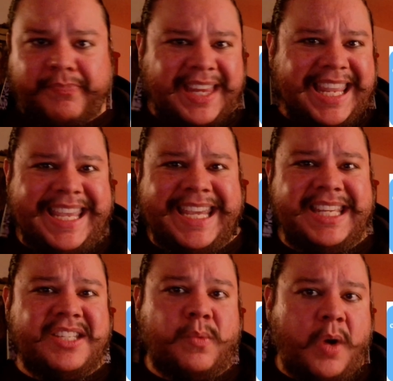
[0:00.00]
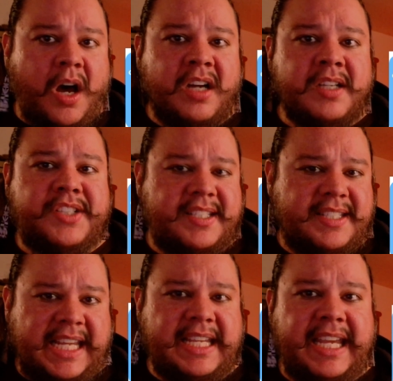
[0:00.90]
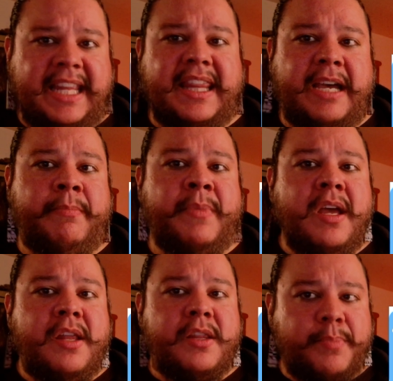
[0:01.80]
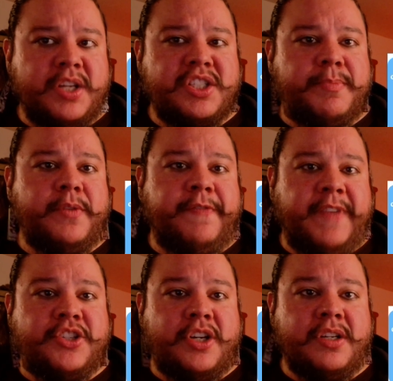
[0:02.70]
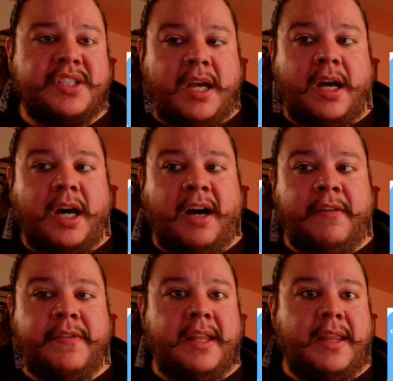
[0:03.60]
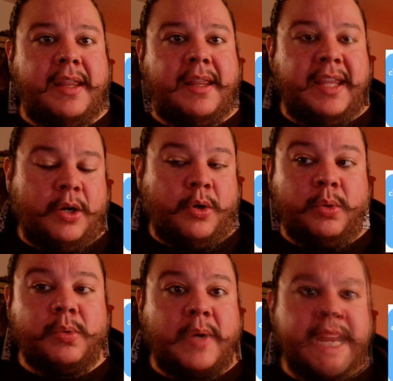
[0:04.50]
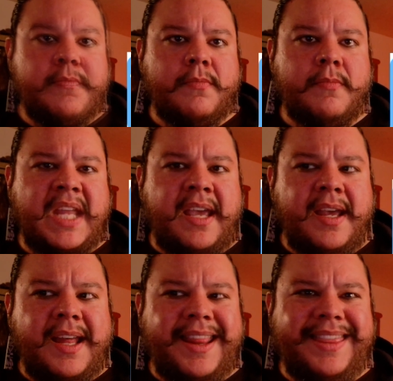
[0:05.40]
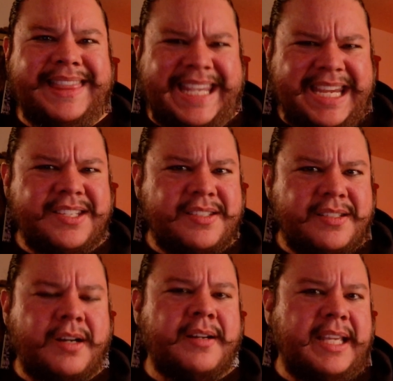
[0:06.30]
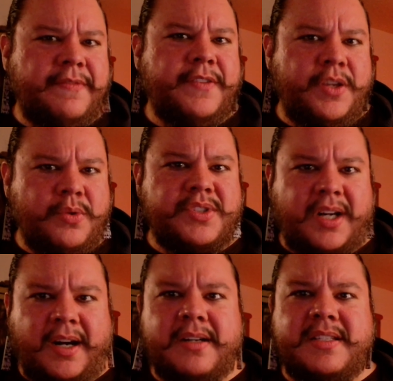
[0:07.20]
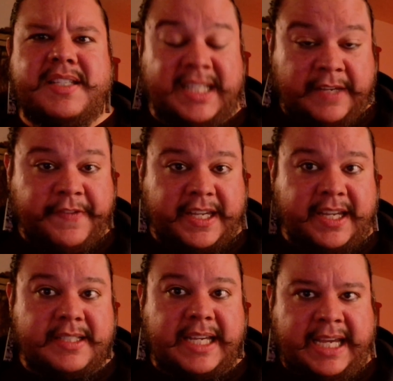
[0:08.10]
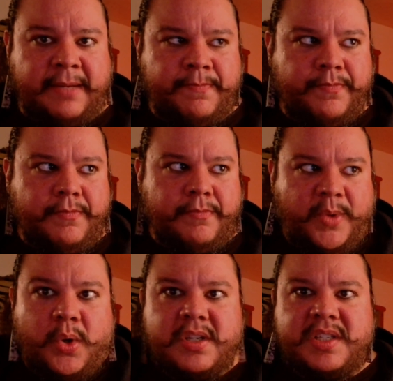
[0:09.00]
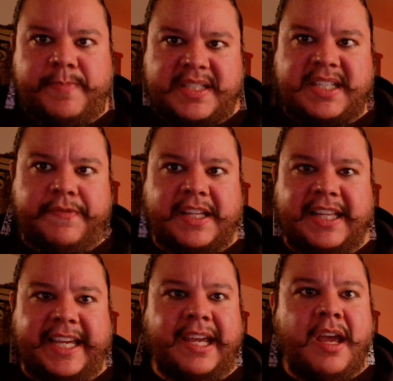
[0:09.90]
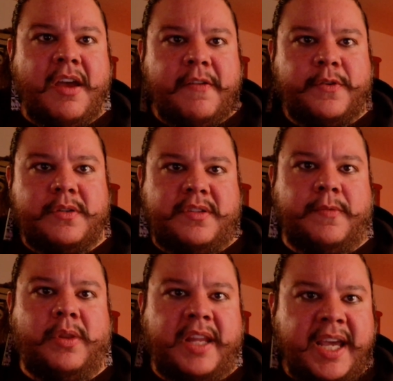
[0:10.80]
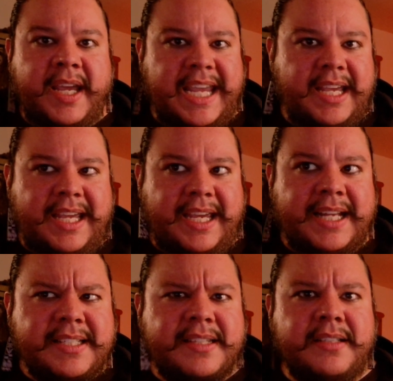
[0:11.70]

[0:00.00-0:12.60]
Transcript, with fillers: It is wrong to seek in them the principal features of the old race. These early views are significant, and more specifically for de Volney, it's the